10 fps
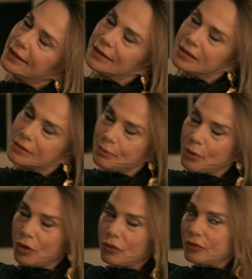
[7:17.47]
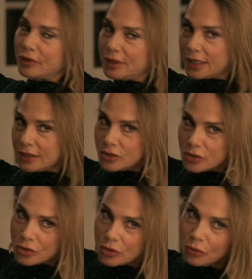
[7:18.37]
Kazra offers Anna the
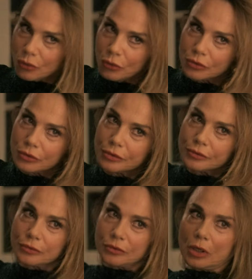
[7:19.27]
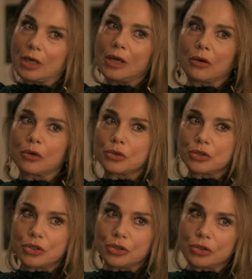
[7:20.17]
opportunity to oversee the sale of these
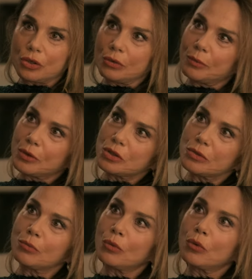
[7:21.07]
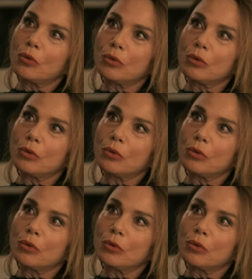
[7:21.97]
paintings in T L A's stead,